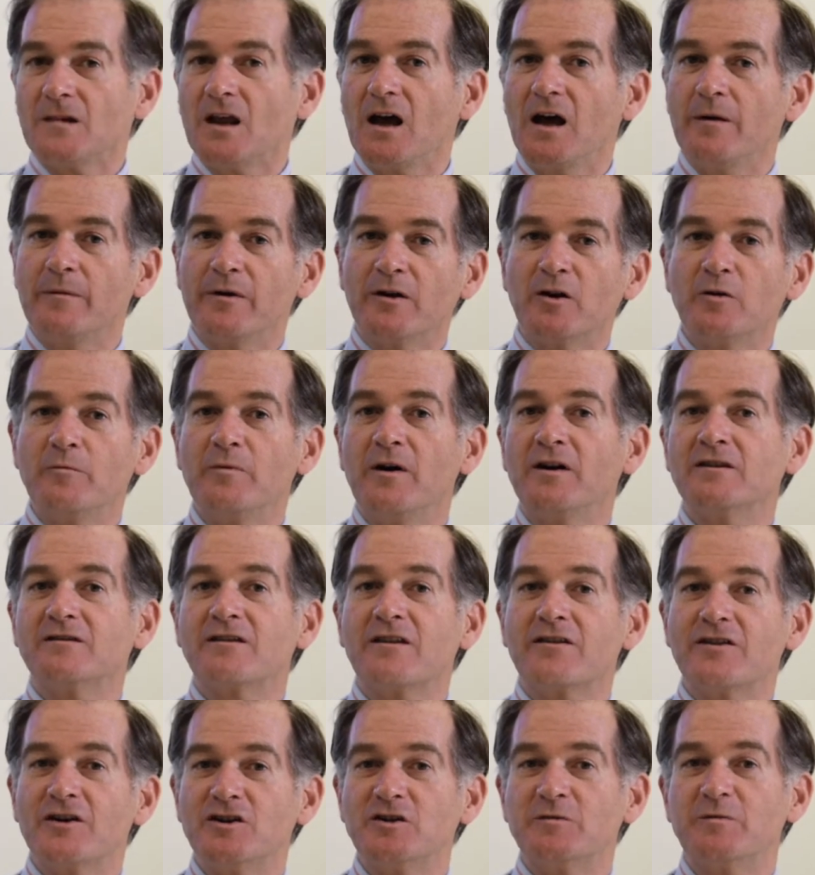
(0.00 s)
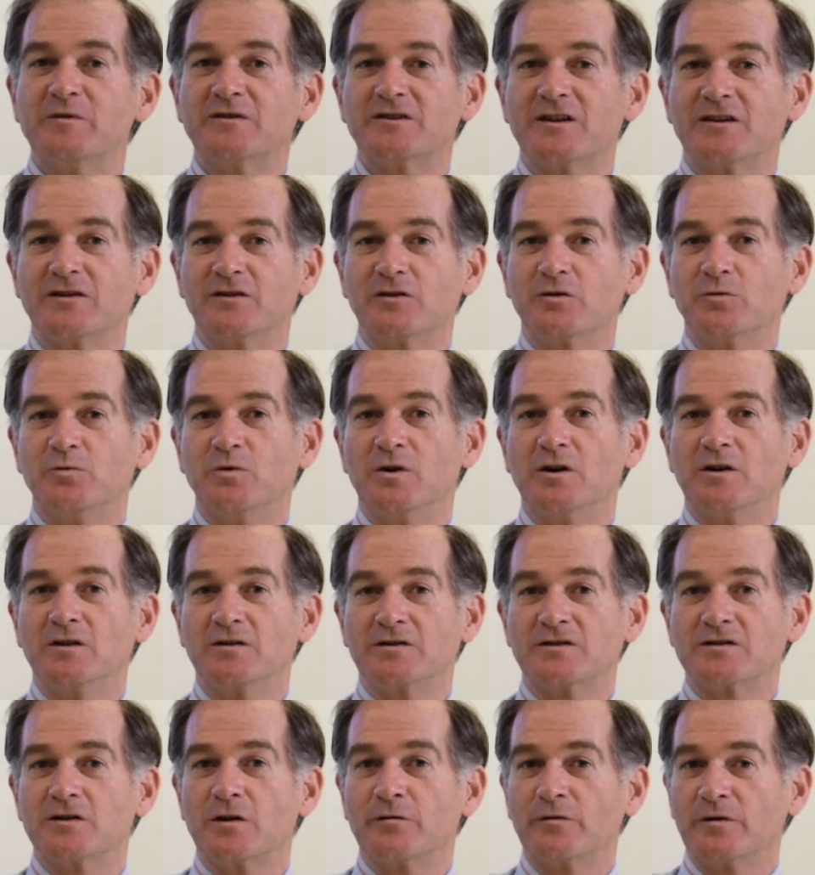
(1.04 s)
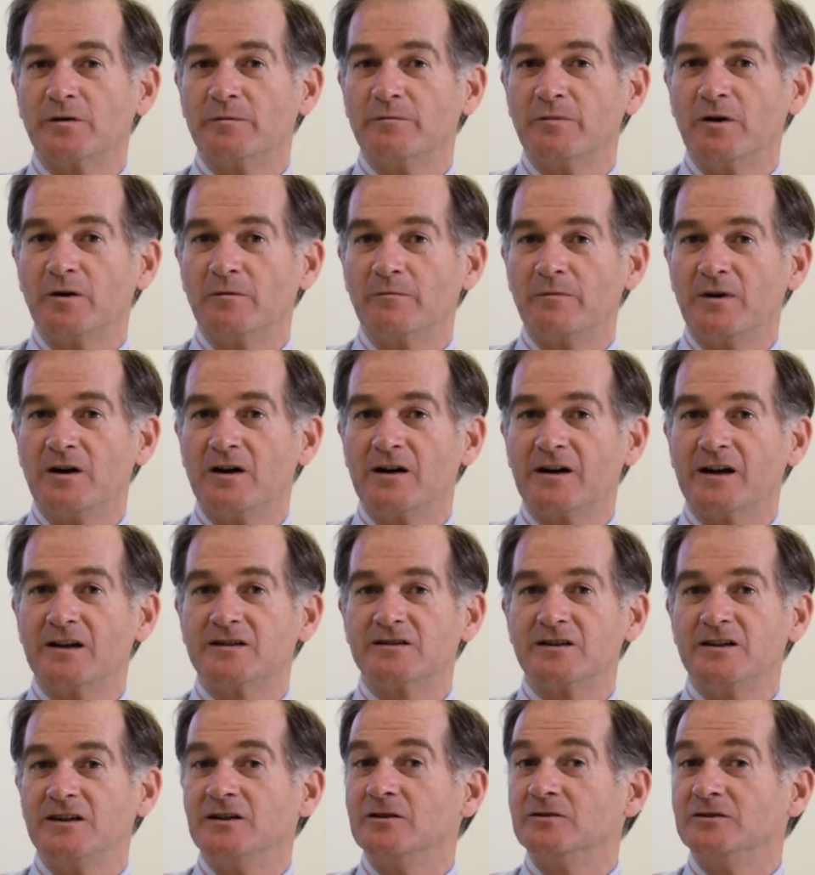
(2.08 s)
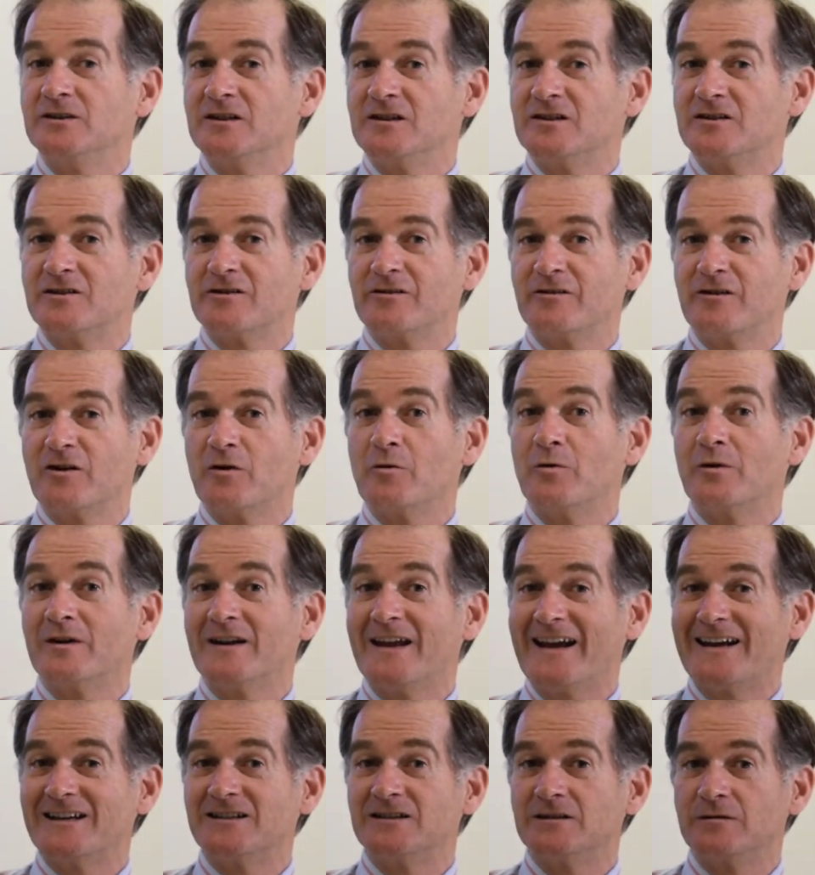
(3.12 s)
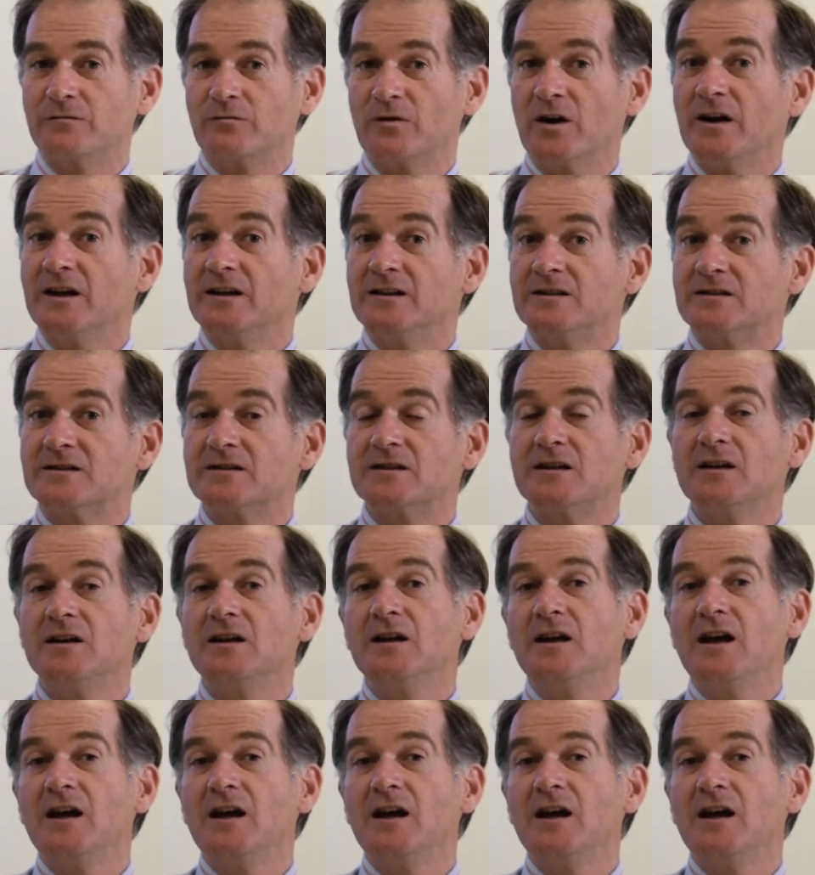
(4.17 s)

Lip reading: I beg your pardon, 30% of the world's sovereign bond markets are yielding zero or negative rates,